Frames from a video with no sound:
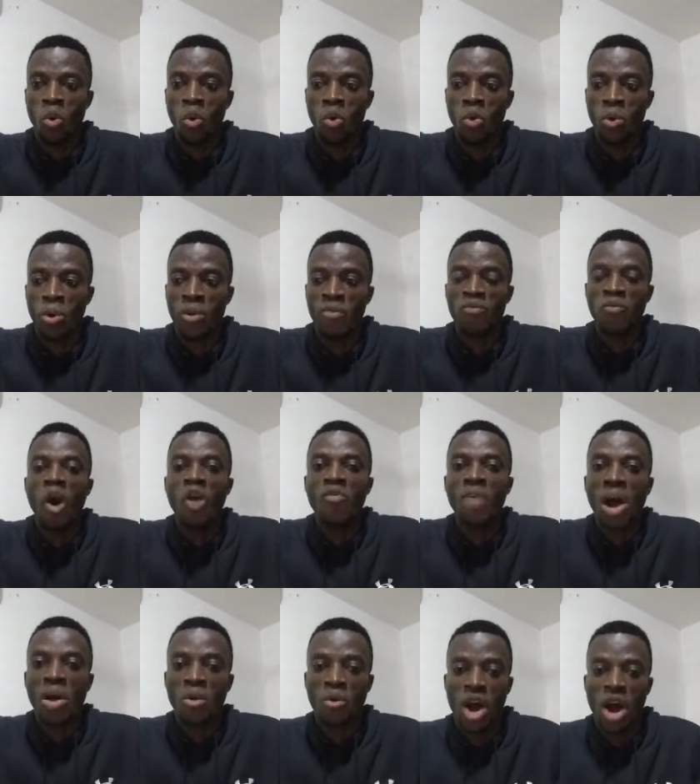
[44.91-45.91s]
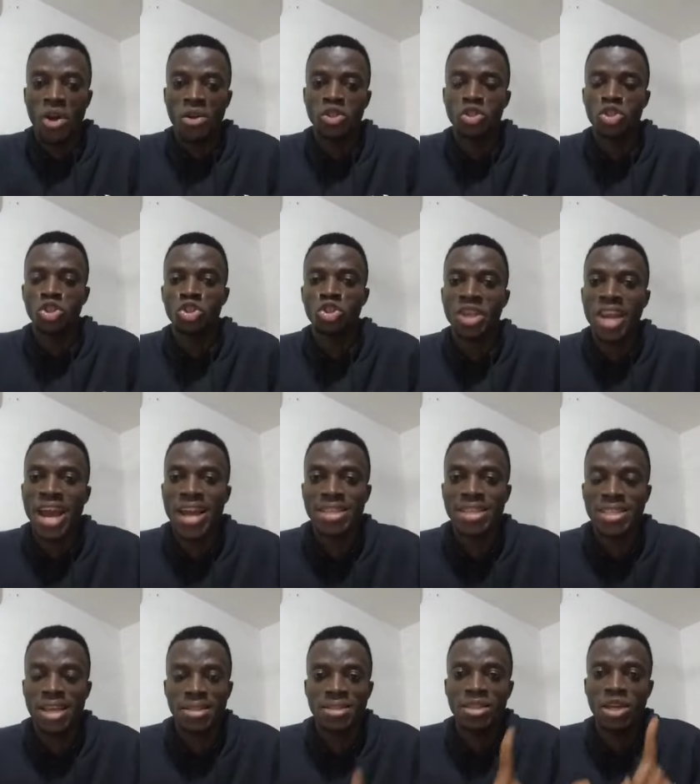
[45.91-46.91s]
will, revolve around,
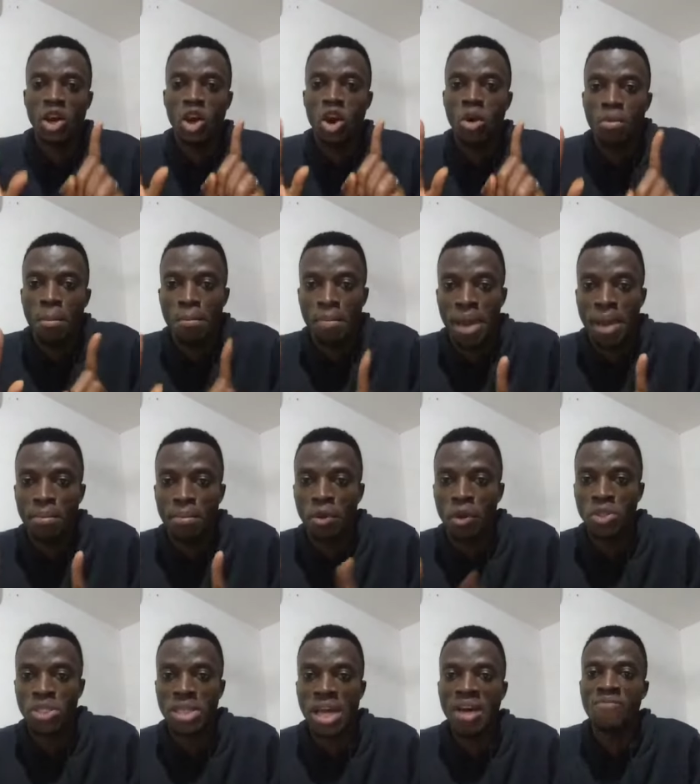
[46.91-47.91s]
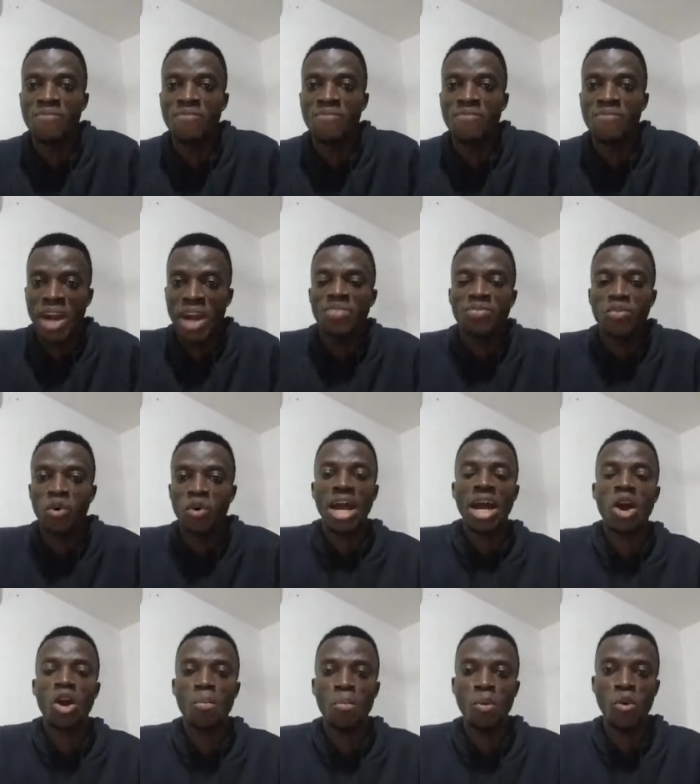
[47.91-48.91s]
unite us in common purpose, and fight for that
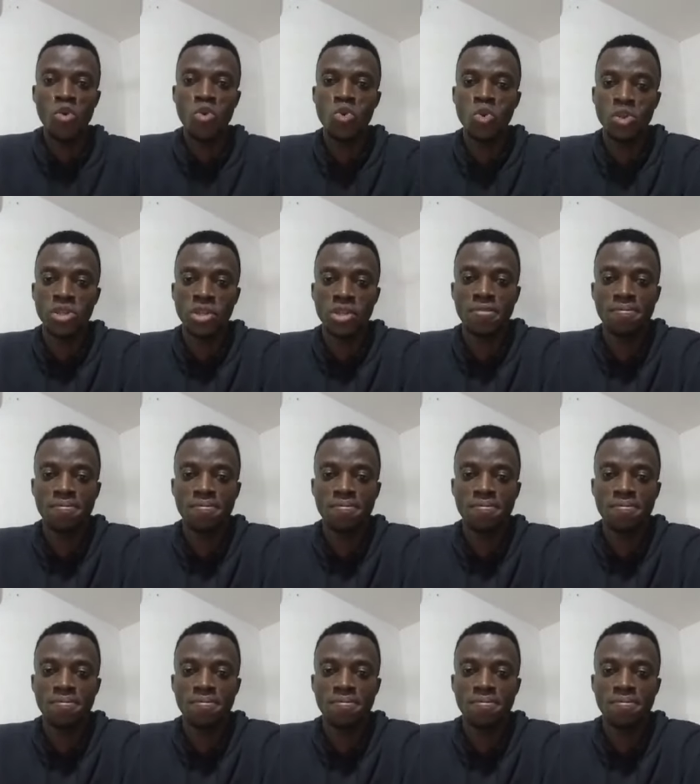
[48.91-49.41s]
common good.